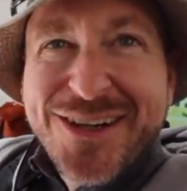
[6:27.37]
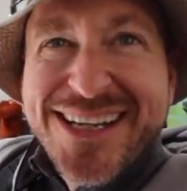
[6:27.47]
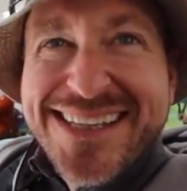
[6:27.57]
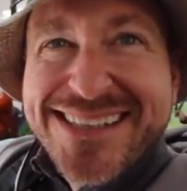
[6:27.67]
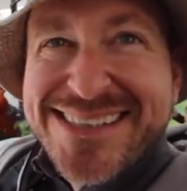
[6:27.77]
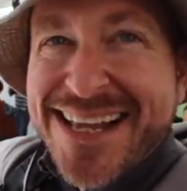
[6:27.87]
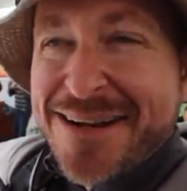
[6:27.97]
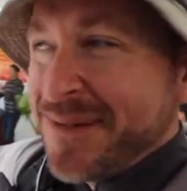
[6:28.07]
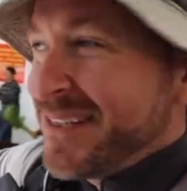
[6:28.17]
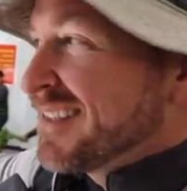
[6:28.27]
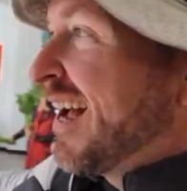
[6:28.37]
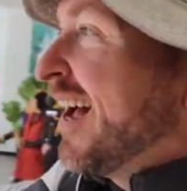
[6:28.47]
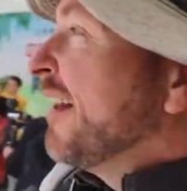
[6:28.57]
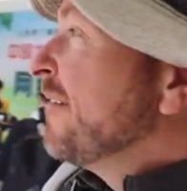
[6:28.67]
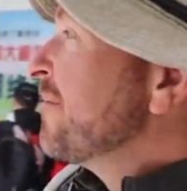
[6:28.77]
Look at this setup he's
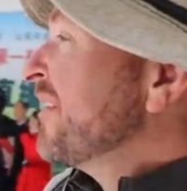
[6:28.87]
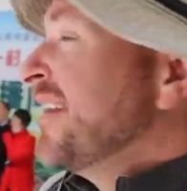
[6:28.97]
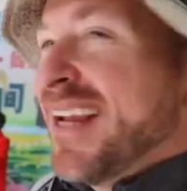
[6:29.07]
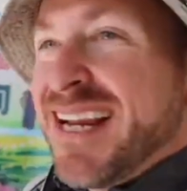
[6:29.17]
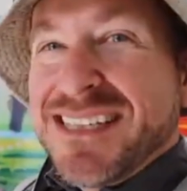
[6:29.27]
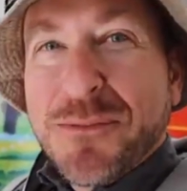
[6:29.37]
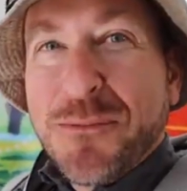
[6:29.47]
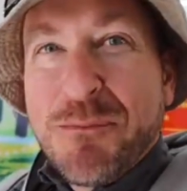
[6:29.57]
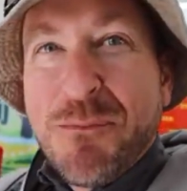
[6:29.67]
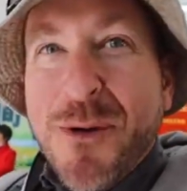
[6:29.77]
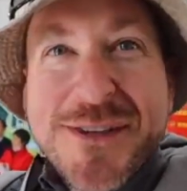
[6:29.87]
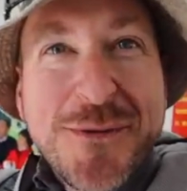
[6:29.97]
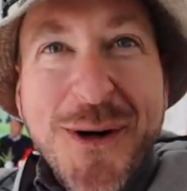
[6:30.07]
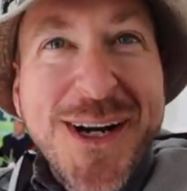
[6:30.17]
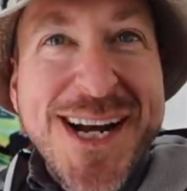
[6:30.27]
got. He's,
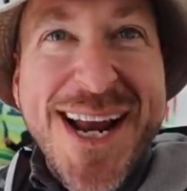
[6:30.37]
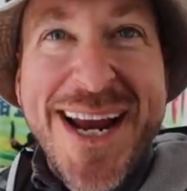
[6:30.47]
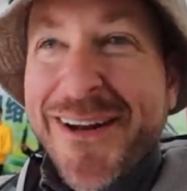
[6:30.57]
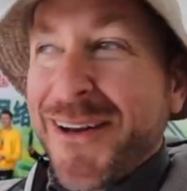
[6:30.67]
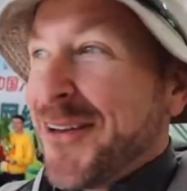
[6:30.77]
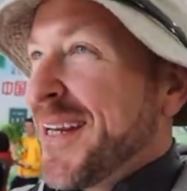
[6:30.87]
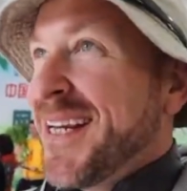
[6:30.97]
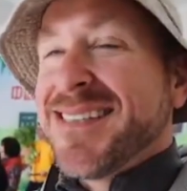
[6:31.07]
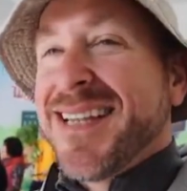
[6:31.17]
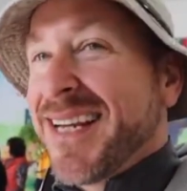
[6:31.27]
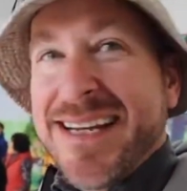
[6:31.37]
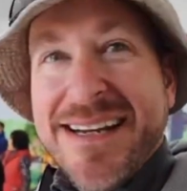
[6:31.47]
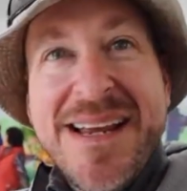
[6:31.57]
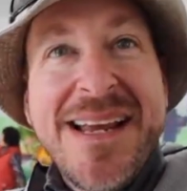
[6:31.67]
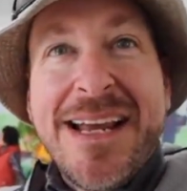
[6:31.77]
he's working an angle. He's thinking,
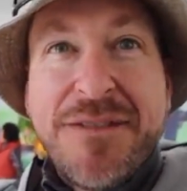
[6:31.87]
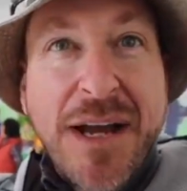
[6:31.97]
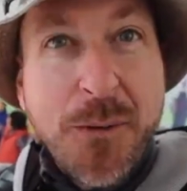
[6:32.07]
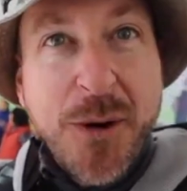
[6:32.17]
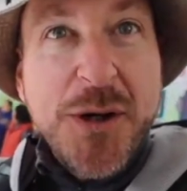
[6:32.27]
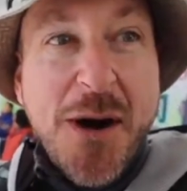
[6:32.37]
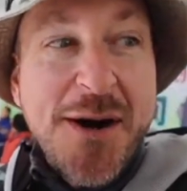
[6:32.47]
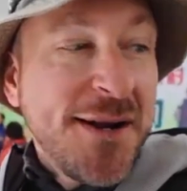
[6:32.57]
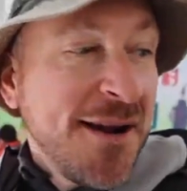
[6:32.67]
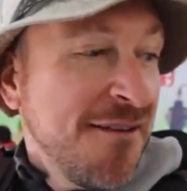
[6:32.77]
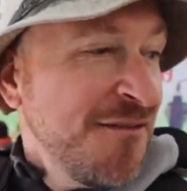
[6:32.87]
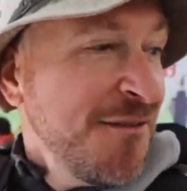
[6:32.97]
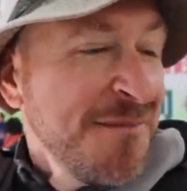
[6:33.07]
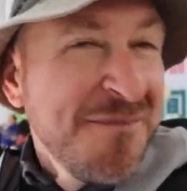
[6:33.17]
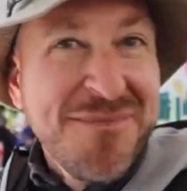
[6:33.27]
if I work hard enough,
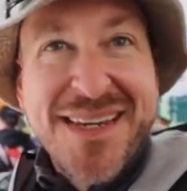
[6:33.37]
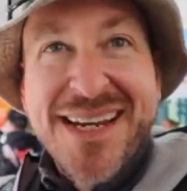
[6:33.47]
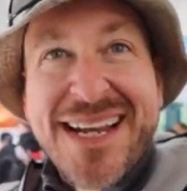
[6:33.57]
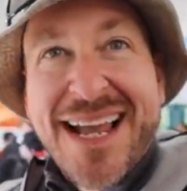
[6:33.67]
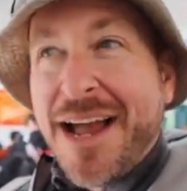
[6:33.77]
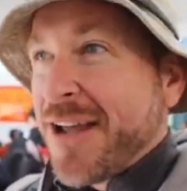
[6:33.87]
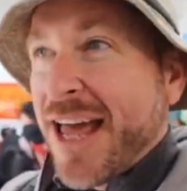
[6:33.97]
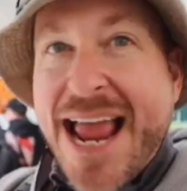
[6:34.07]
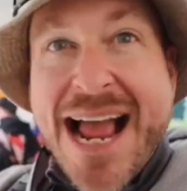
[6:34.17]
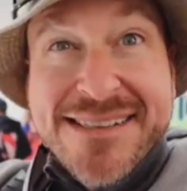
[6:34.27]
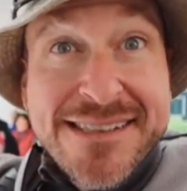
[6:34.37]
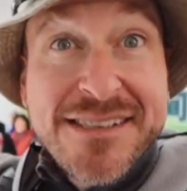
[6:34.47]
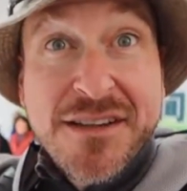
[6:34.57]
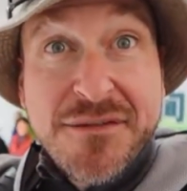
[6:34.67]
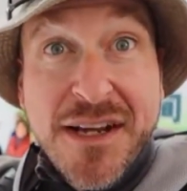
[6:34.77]
I've got
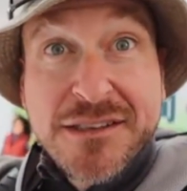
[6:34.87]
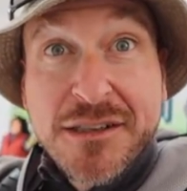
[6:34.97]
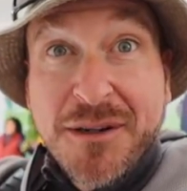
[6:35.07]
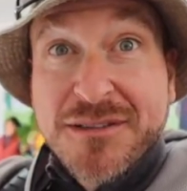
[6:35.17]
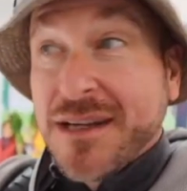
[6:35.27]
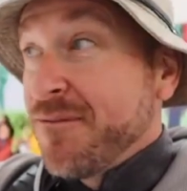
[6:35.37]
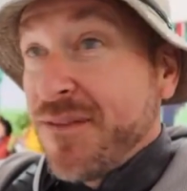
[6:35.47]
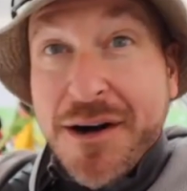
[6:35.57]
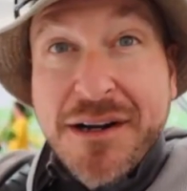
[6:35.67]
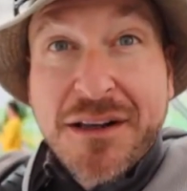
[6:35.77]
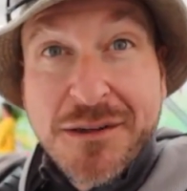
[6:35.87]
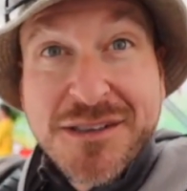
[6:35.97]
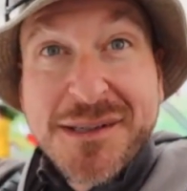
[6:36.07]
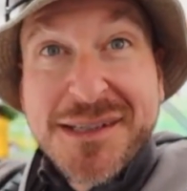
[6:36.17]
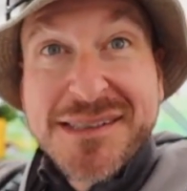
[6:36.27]
access to the vegetables. I'm very
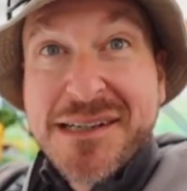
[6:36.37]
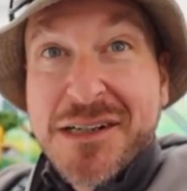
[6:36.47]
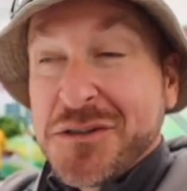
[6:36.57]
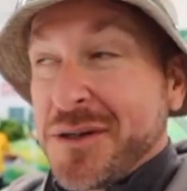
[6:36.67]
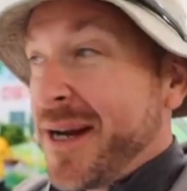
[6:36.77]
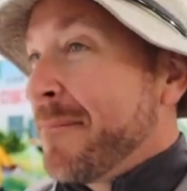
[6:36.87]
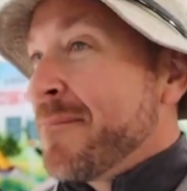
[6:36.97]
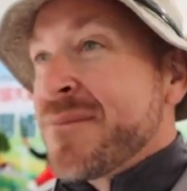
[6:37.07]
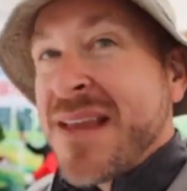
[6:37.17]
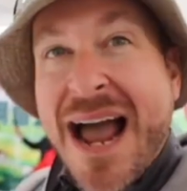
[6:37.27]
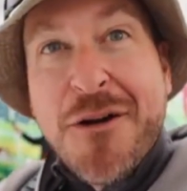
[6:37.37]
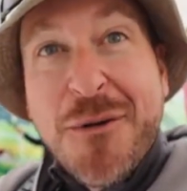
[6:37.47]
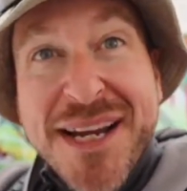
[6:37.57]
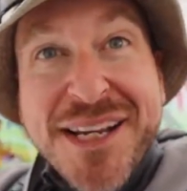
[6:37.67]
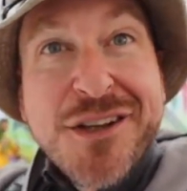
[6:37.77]
close to this industry. How
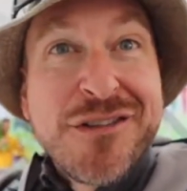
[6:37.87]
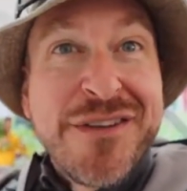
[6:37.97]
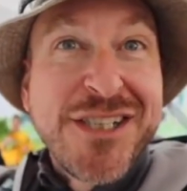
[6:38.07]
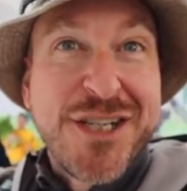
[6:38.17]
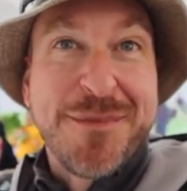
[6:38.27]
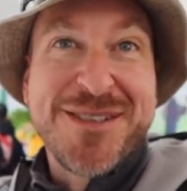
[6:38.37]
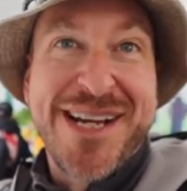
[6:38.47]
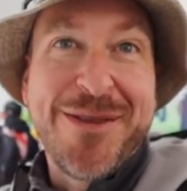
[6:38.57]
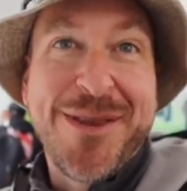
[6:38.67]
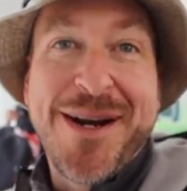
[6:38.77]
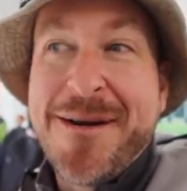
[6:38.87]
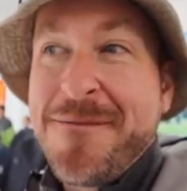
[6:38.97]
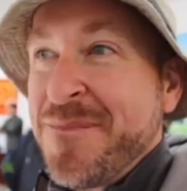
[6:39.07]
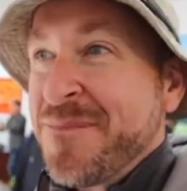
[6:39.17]
do I get those vegetables out there?